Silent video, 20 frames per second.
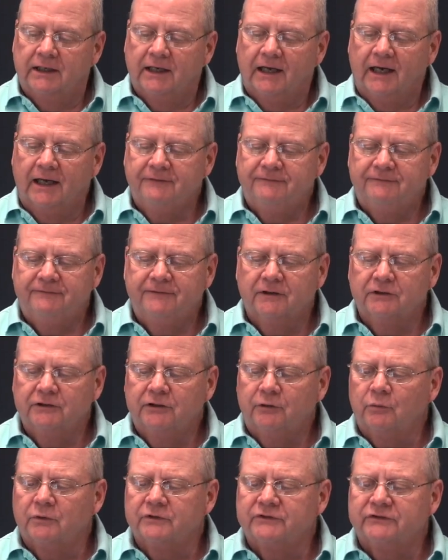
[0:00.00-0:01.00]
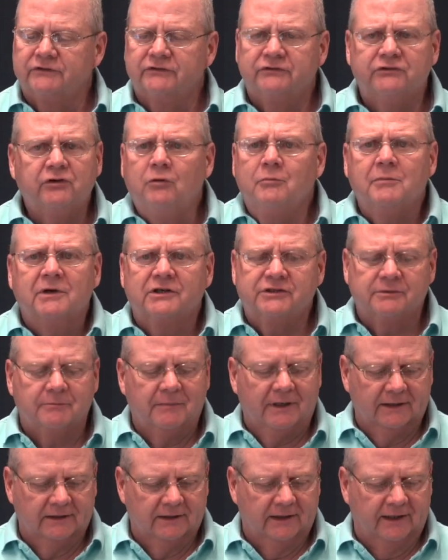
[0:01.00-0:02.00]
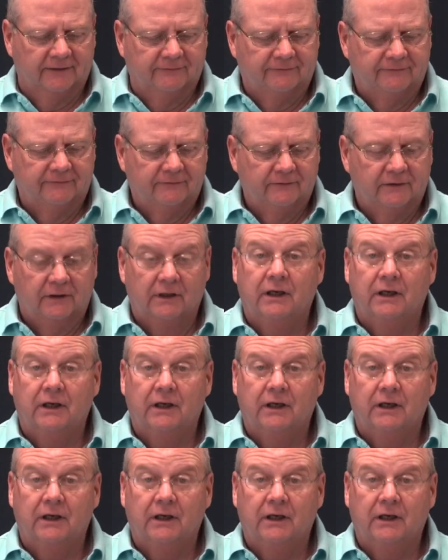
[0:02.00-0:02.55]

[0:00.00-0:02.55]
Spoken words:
I filled it with so much of my life.